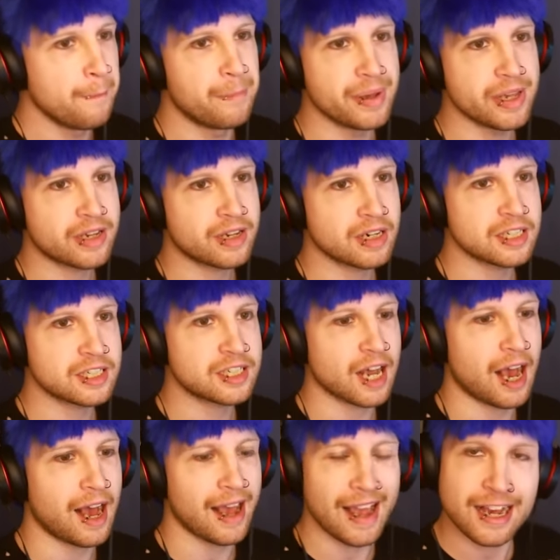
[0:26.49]
because
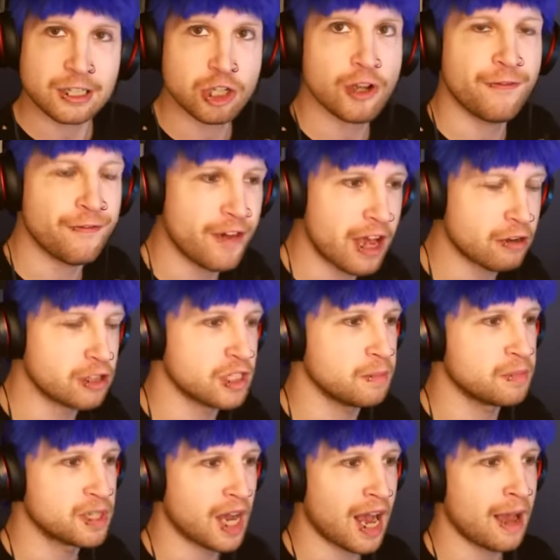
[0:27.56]
I actually found
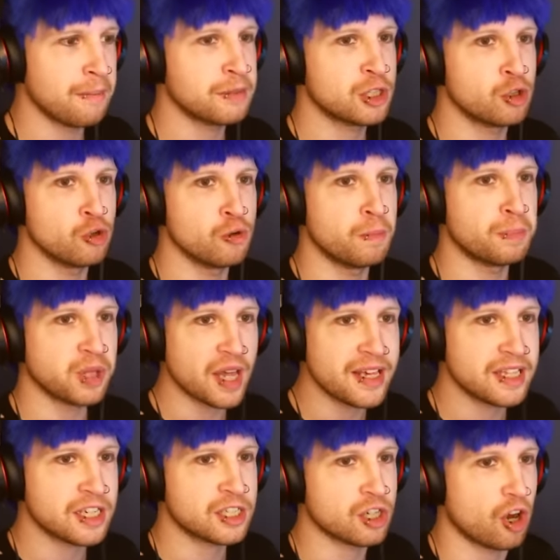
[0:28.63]
some time to
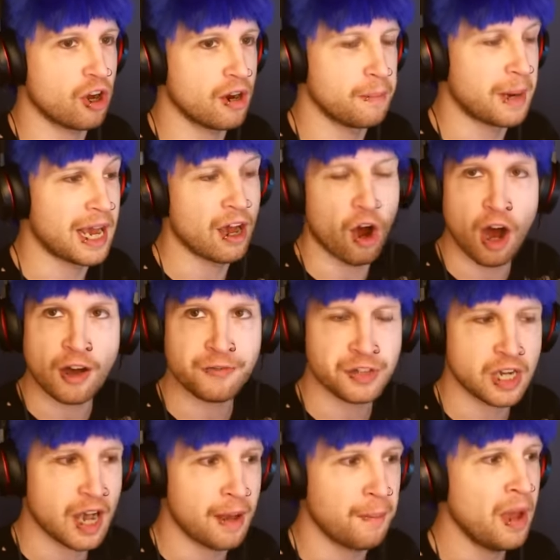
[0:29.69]
play this on my off
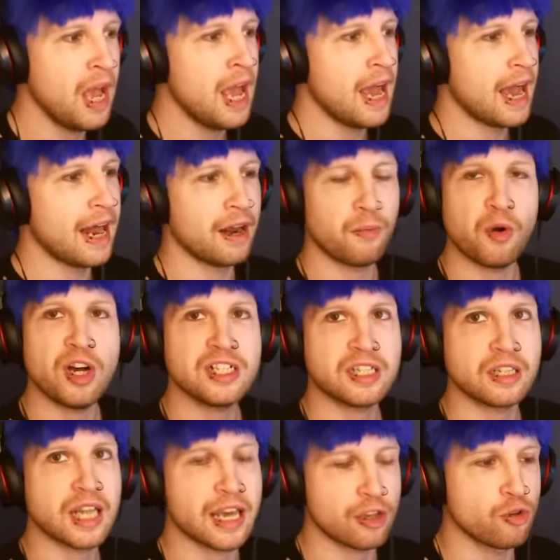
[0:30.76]
time, and I wanted
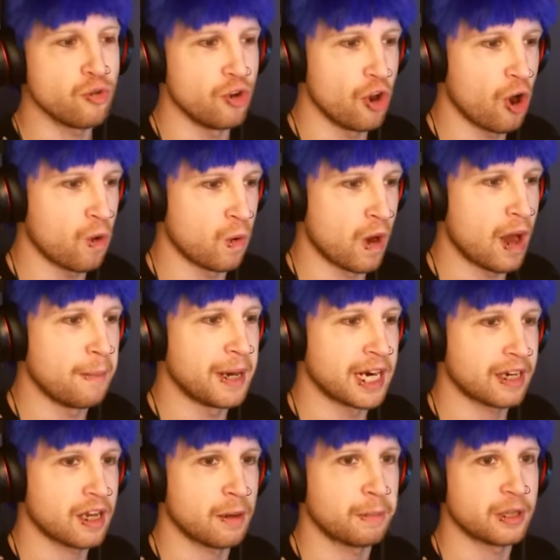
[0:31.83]
to let you know
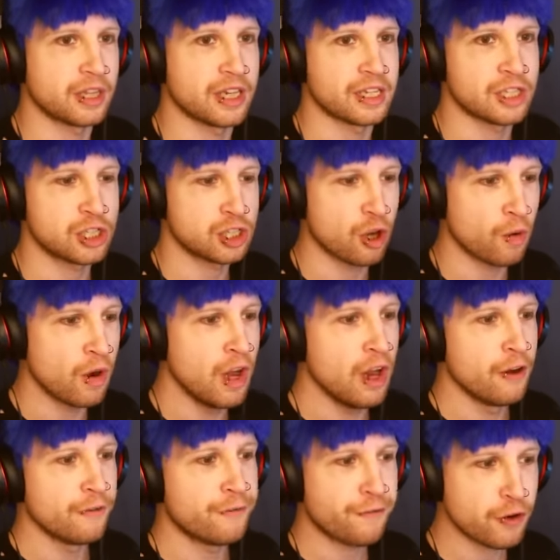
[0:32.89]
about a couple things. So
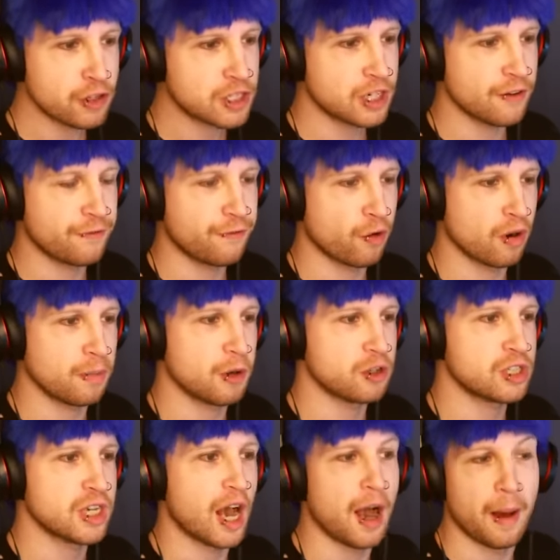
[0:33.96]
first and
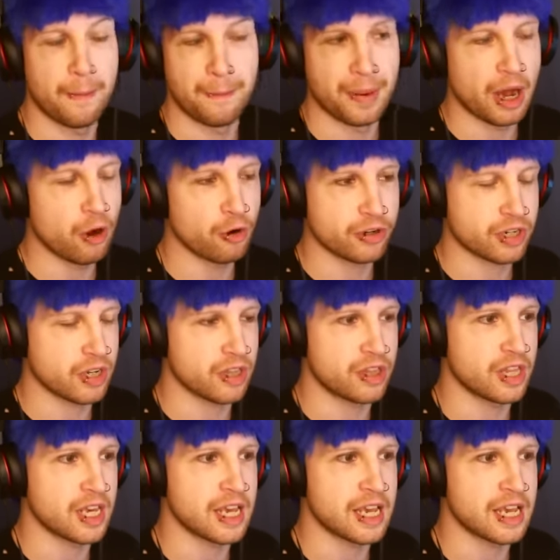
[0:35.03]
foremost, about
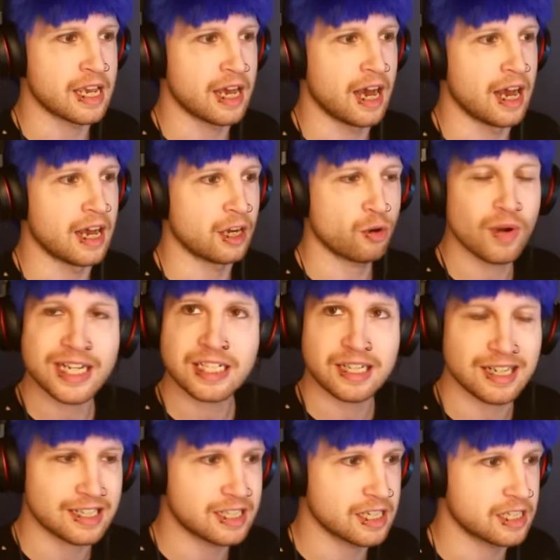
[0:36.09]
the uh,
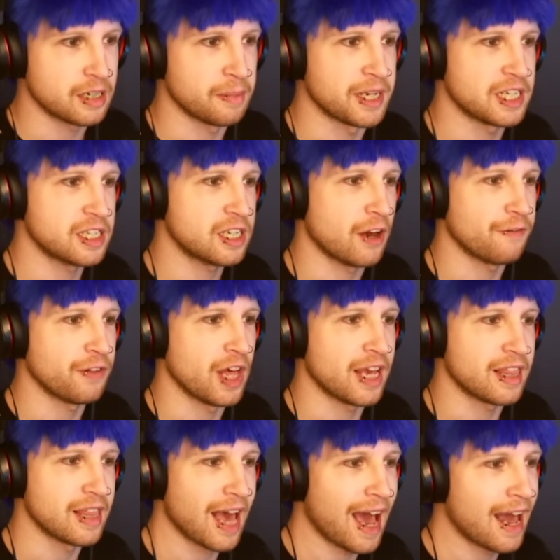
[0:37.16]
questing system and stuff
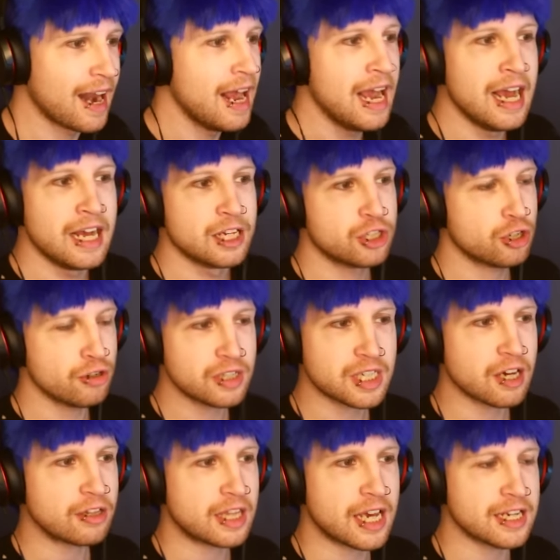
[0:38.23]
like that.
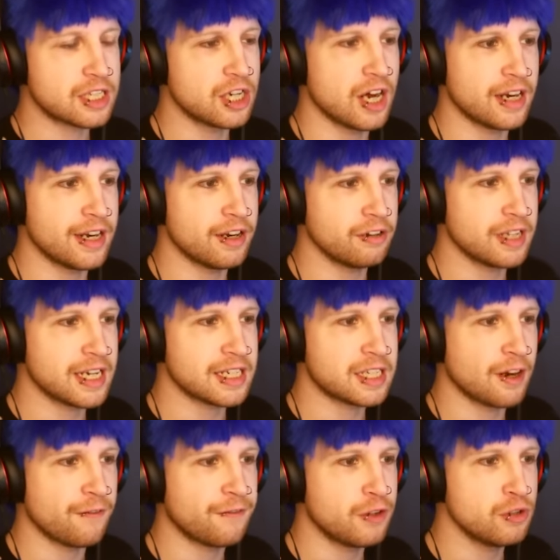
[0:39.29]
Turns out that it's not nearly
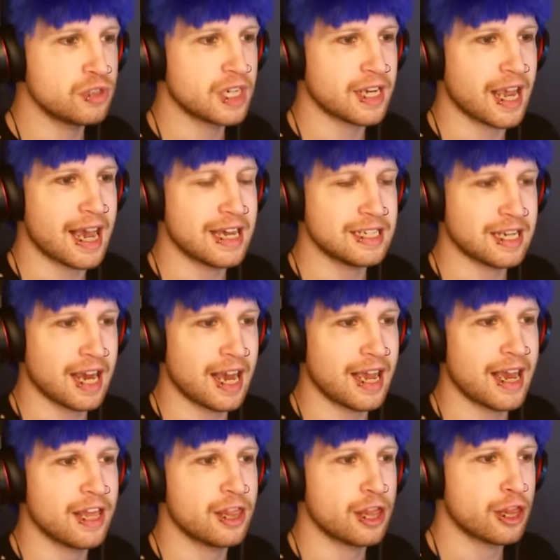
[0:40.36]
as confusing as I
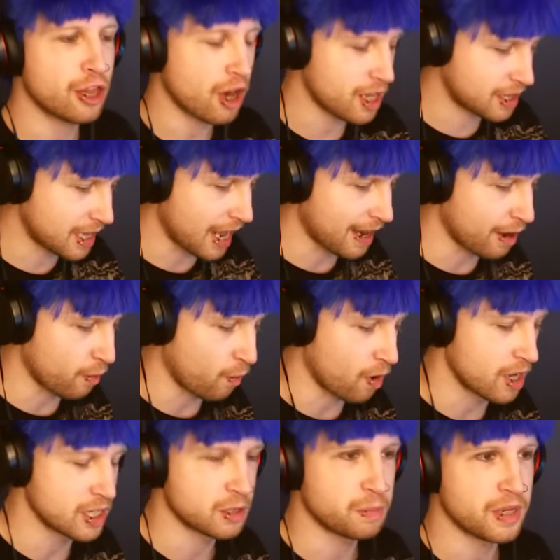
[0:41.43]
had thought that it
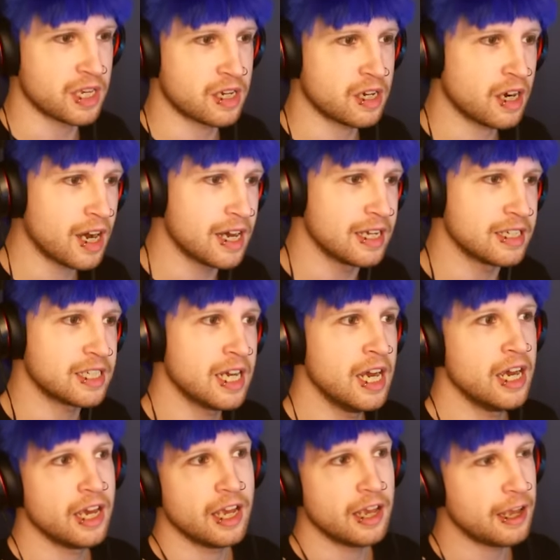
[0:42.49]
was, because
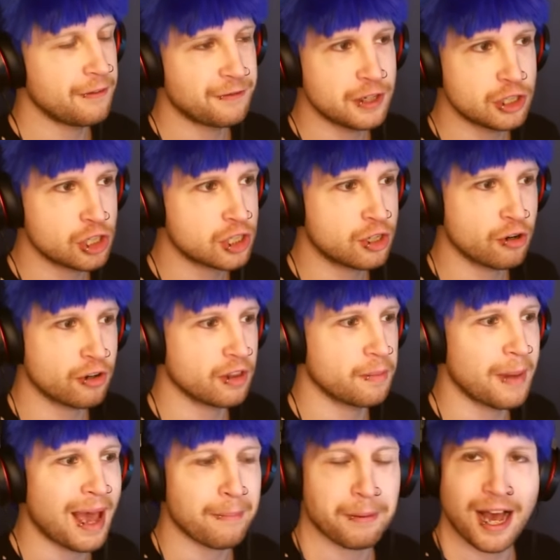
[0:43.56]
if you just go to the
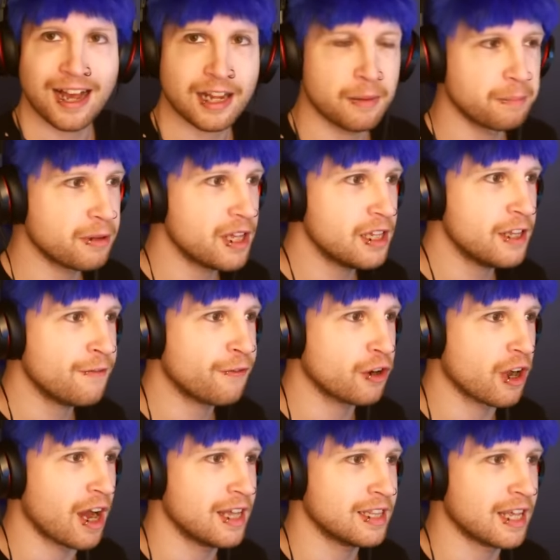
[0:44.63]
map, I completely
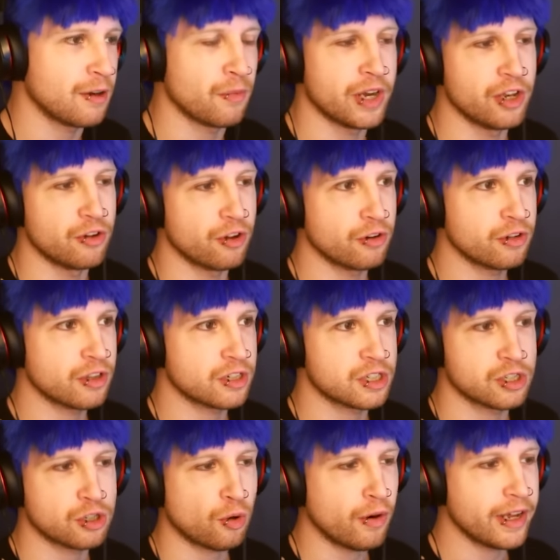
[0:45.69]
forgot that when you go to the
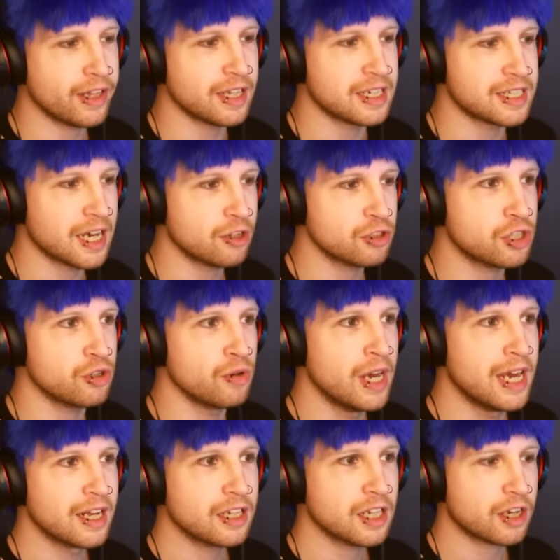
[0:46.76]
tutorial, it tells you,
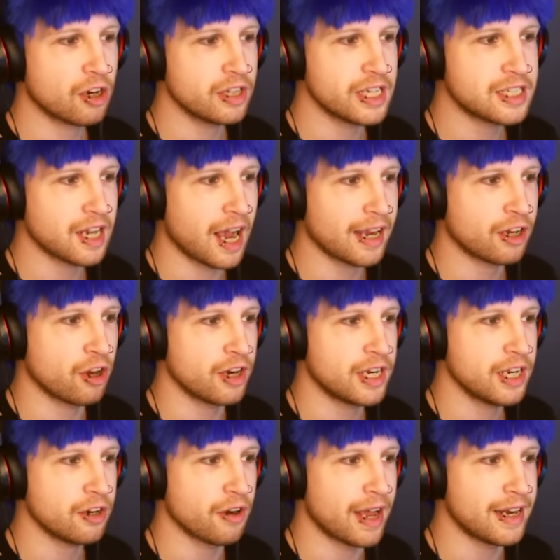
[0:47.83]
click on this icon
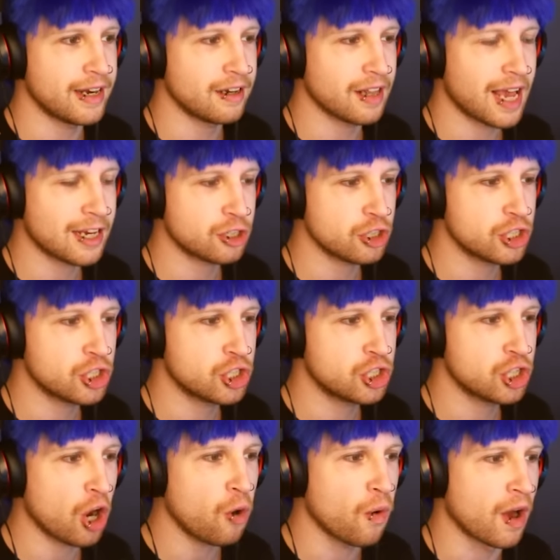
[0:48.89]
here, and it'll actually
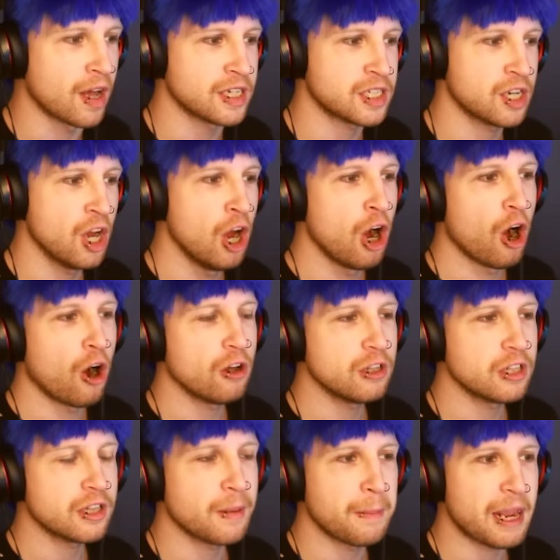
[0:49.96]
show us
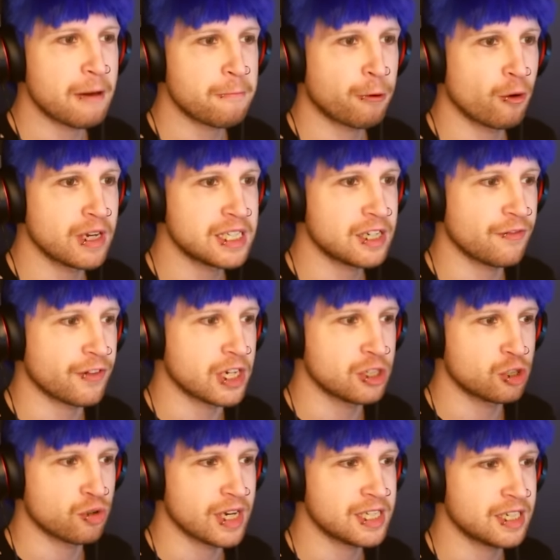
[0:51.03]
all of the main points of
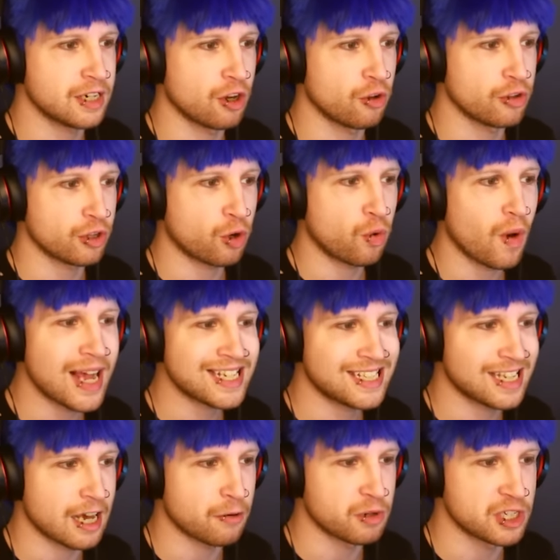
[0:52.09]
interest and all the
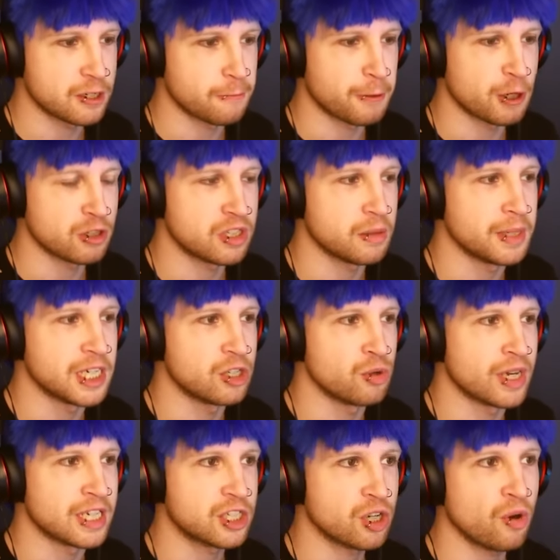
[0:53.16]
quests that we're supposed to be
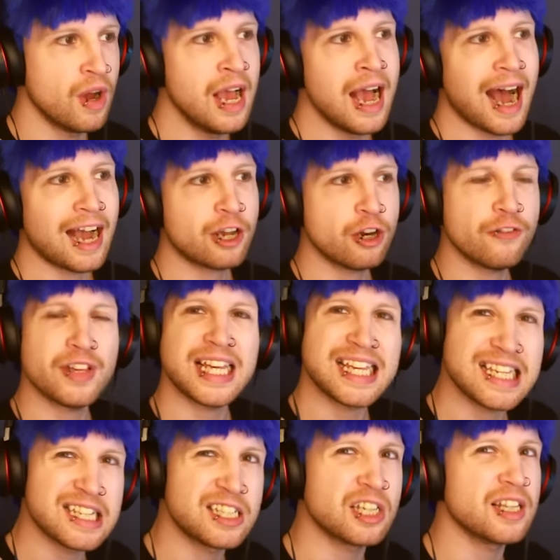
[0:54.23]
doing. So I could have
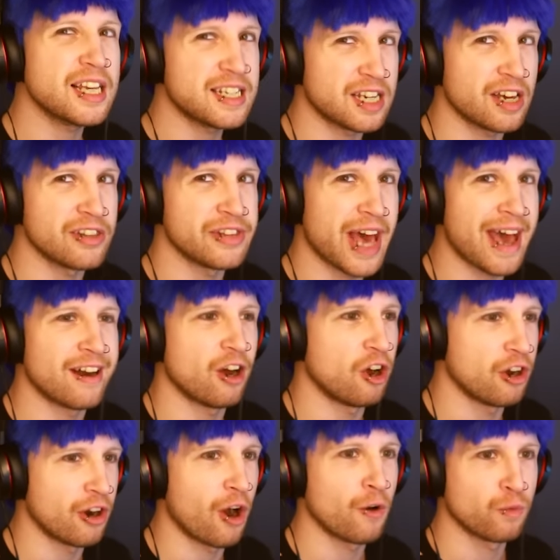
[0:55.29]
easily done that
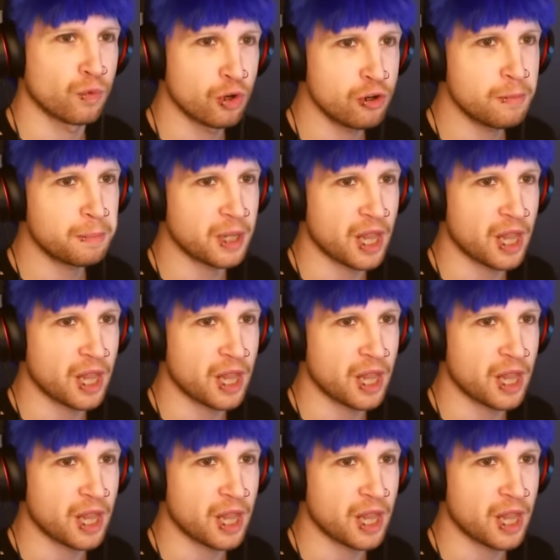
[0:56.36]
on our Rune